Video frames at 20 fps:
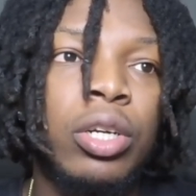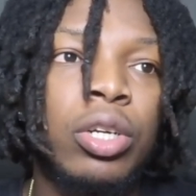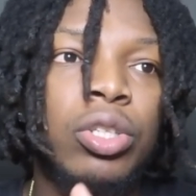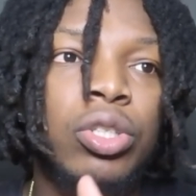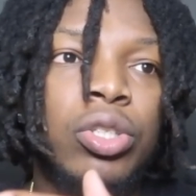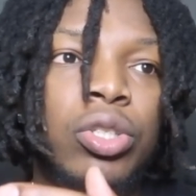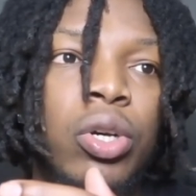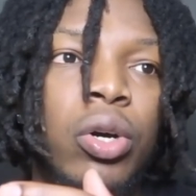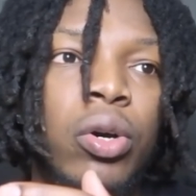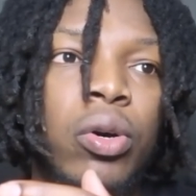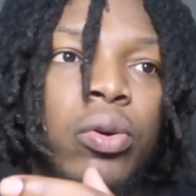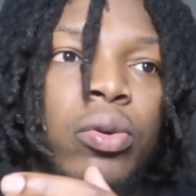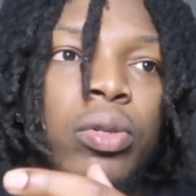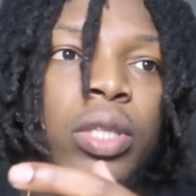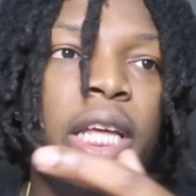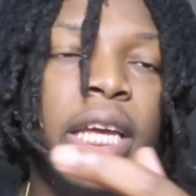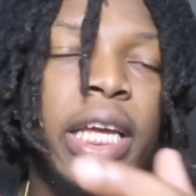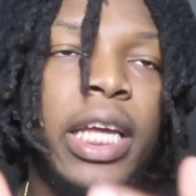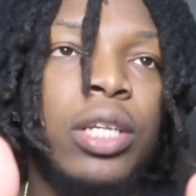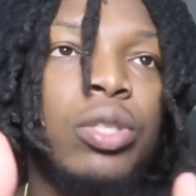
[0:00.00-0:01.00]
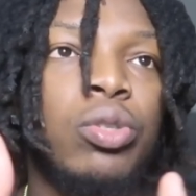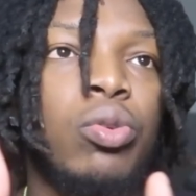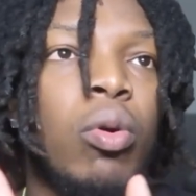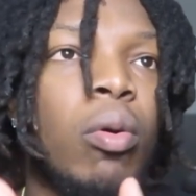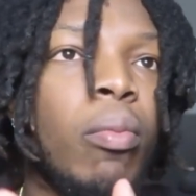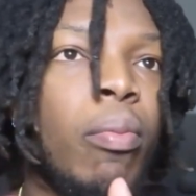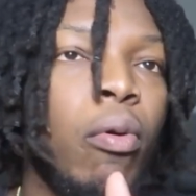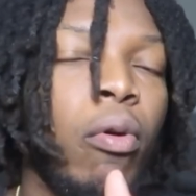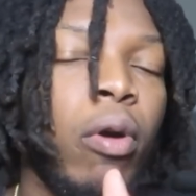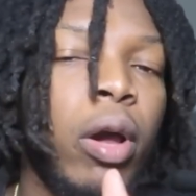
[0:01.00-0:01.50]
So they get
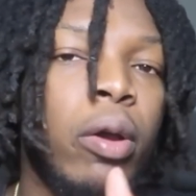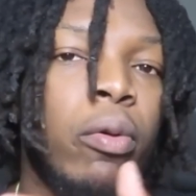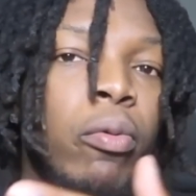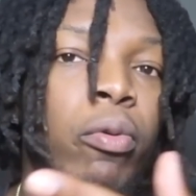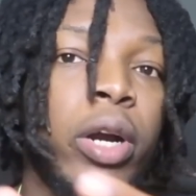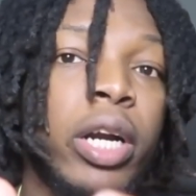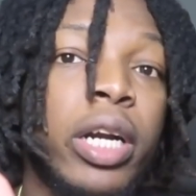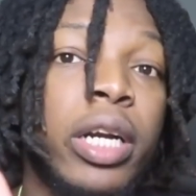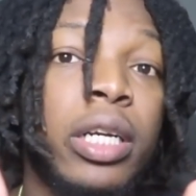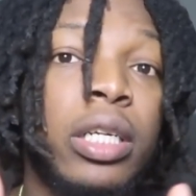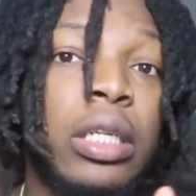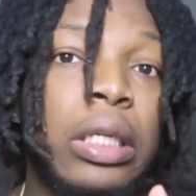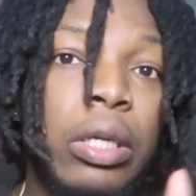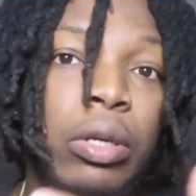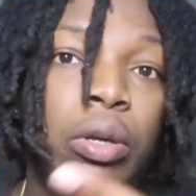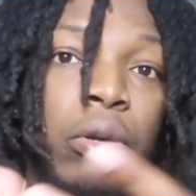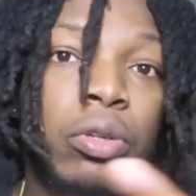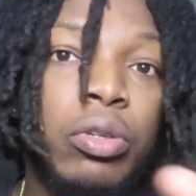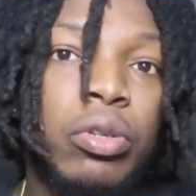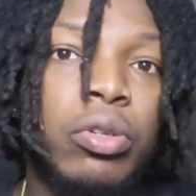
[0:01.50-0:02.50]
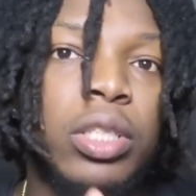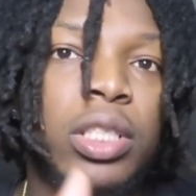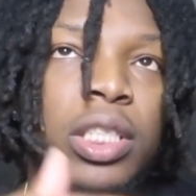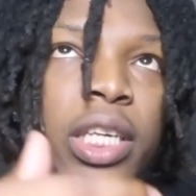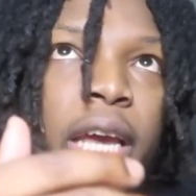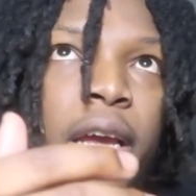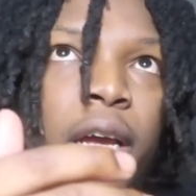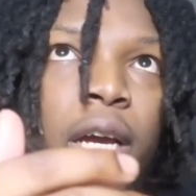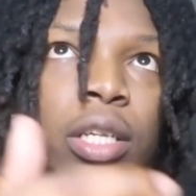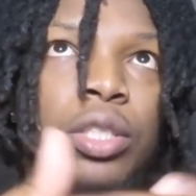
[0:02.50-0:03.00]
to a point where, you know, you could
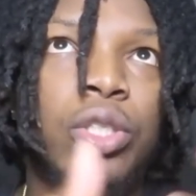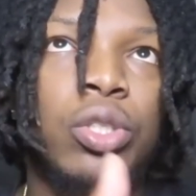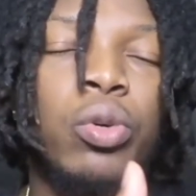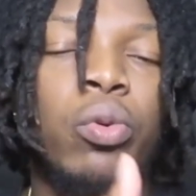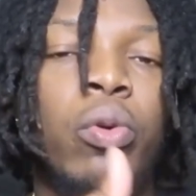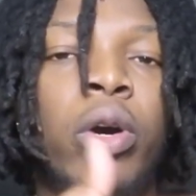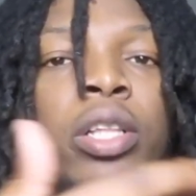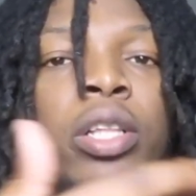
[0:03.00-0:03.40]
take 2